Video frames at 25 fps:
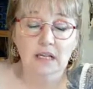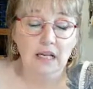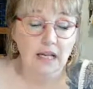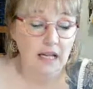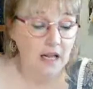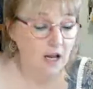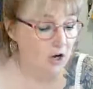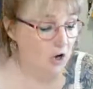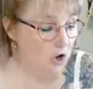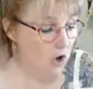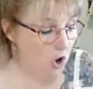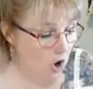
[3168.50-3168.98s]

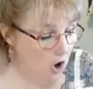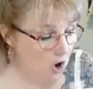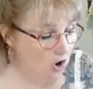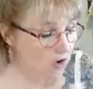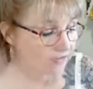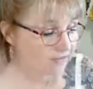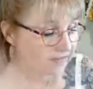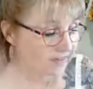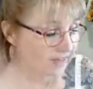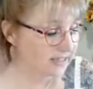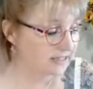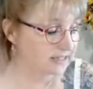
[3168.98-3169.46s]
a lot
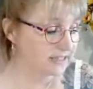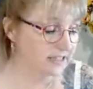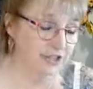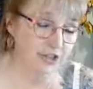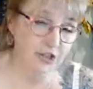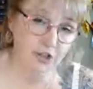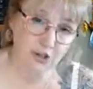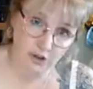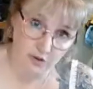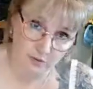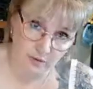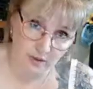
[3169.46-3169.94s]
of these
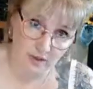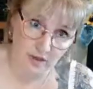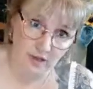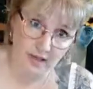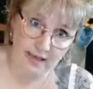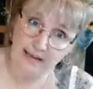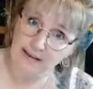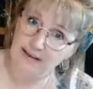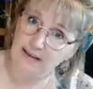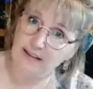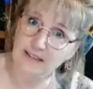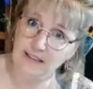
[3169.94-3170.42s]
issues, when I
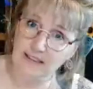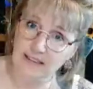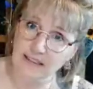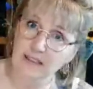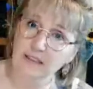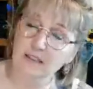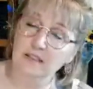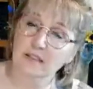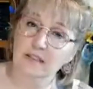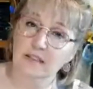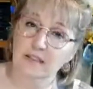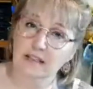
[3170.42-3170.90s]
looked
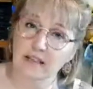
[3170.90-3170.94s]
into